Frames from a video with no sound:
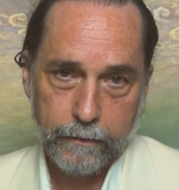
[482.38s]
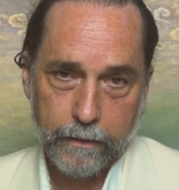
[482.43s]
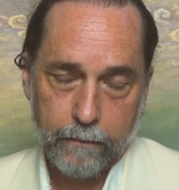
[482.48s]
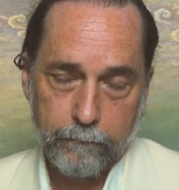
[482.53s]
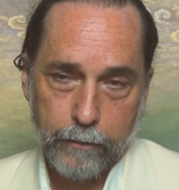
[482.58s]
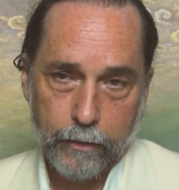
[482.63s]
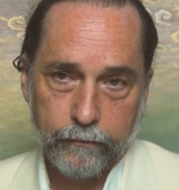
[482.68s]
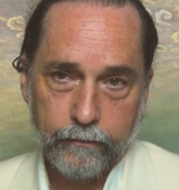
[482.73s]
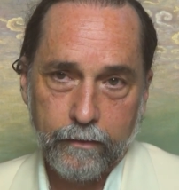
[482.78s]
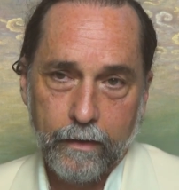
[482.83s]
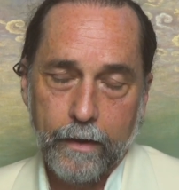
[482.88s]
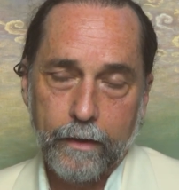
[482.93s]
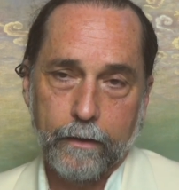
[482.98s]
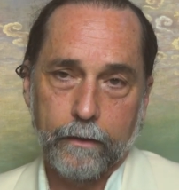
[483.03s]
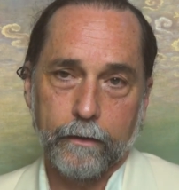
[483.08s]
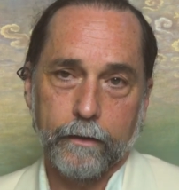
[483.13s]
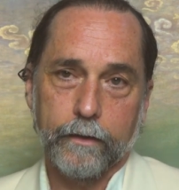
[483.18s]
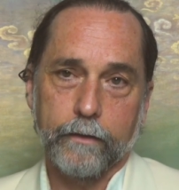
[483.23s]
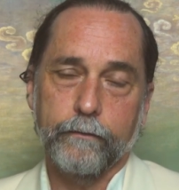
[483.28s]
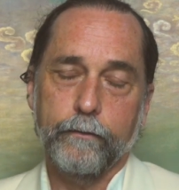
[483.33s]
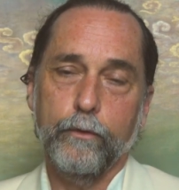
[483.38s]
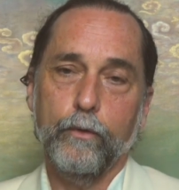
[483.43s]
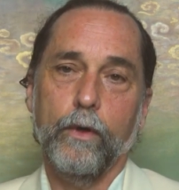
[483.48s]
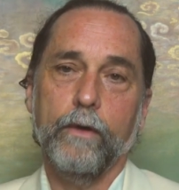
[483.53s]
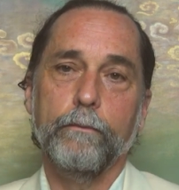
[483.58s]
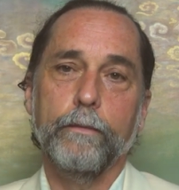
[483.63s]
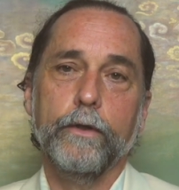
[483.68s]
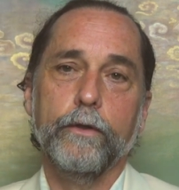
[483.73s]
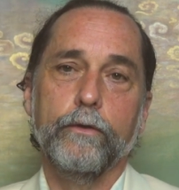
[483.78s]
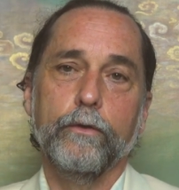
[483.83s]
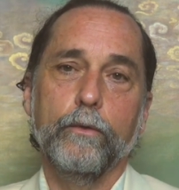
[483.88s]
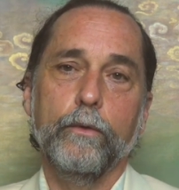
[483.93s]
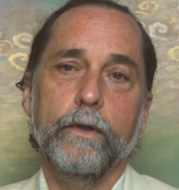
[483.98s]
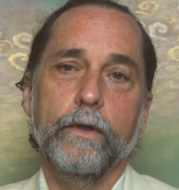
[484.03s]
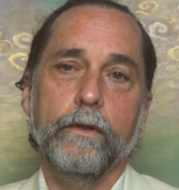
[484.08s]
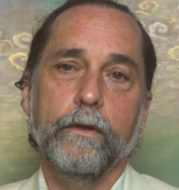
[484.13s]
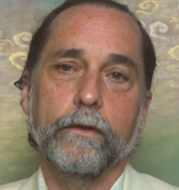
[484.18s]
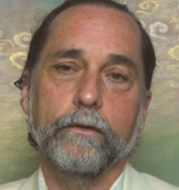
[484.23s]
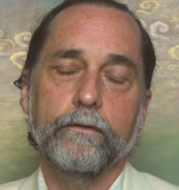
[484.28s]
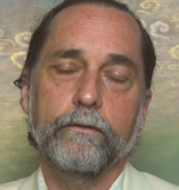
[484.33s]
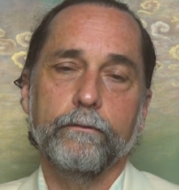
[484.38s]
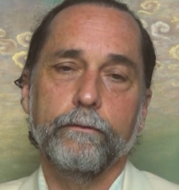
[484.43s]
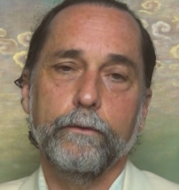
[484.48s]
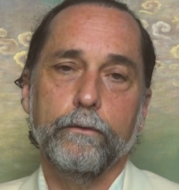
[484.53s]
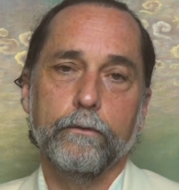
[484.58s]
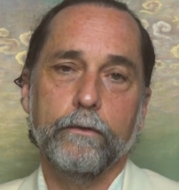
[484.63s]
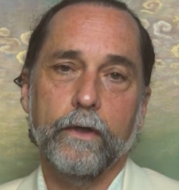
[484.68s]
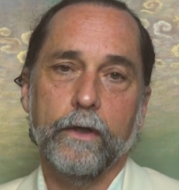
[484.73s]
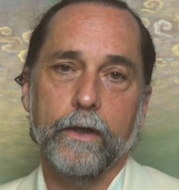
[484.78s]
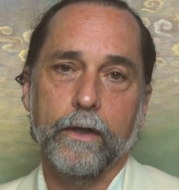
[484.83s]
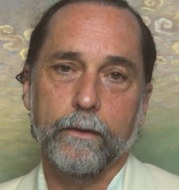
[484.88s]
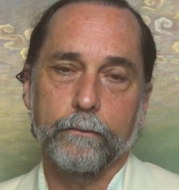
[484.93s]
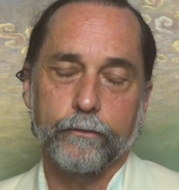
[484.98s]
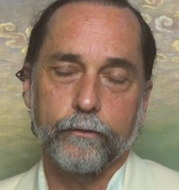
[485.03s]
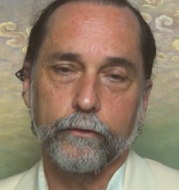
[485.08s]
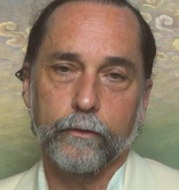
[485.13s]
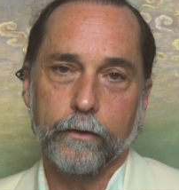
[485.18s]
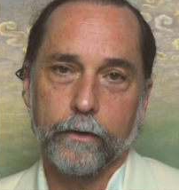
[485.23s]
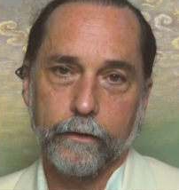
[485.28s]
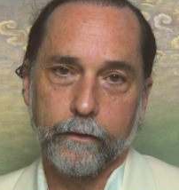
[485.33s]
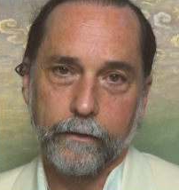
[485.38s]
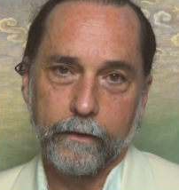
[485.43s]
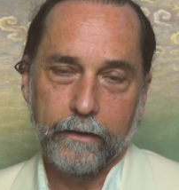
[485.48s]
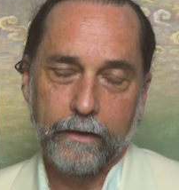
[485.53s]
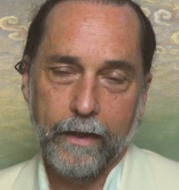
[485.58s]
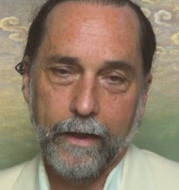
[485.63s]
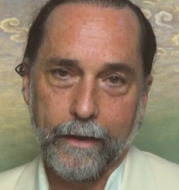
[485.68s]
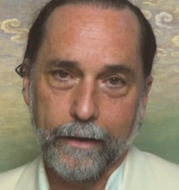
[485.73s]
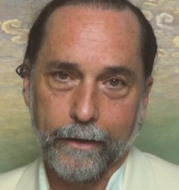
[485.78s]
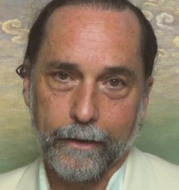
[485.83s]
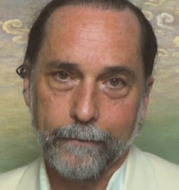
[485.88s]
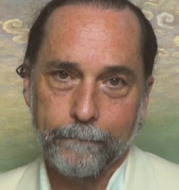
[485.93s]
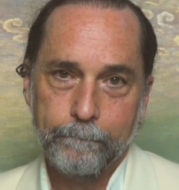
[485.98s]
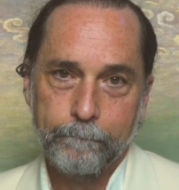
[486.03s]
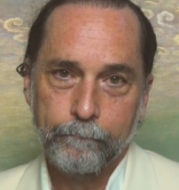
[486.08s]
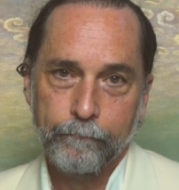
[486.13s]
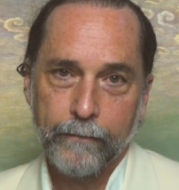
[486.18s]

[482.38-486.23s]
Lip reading: Now, most likely, if you have been doing this a few times during the day,